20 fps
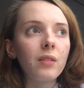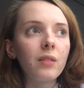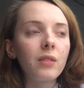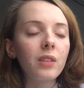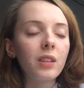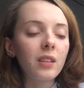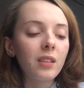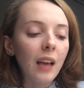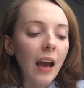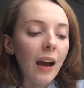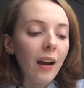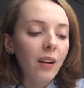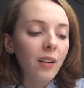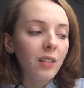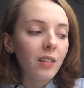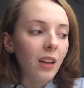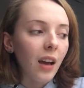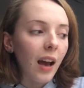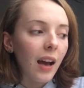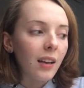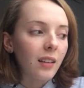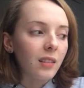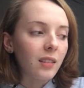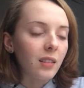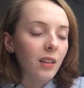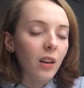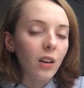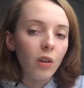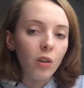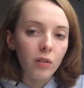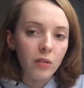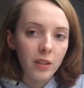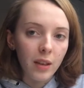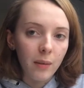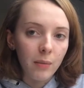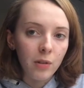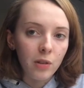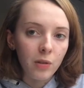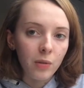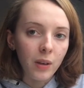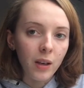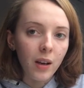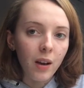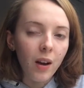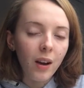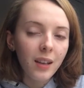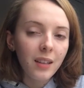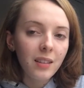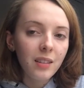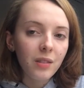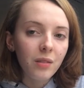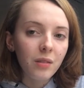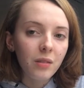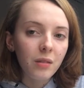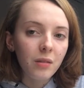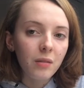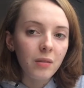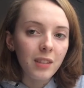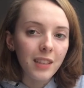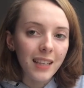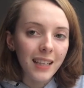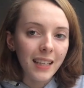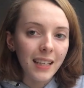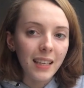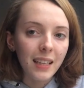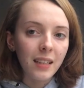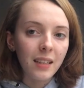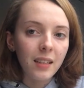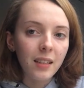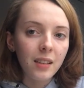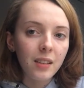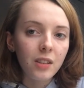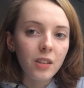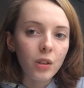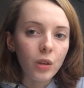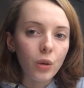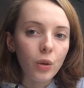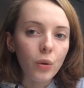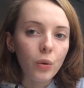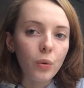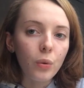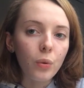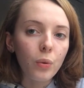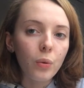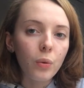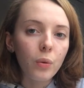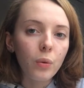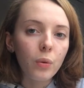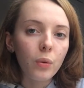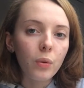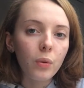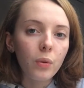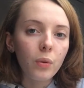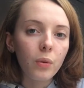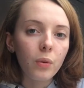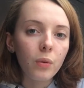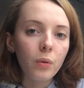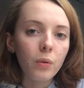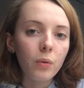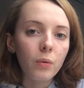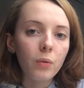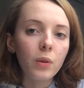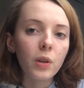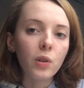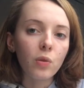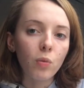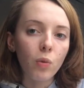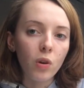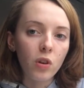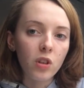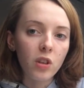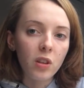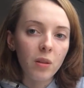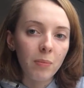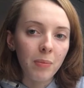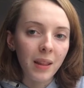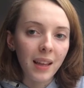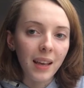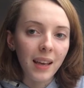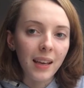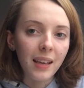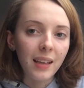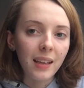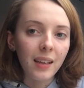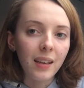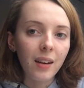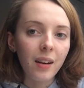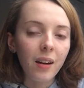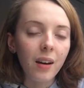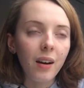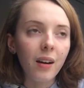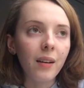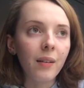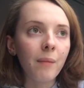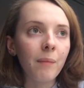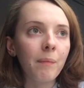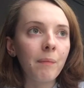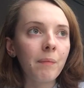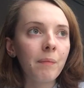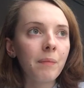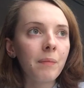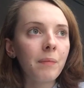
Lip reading: this character has a lot of depth to it. I still need to read or watch the play. I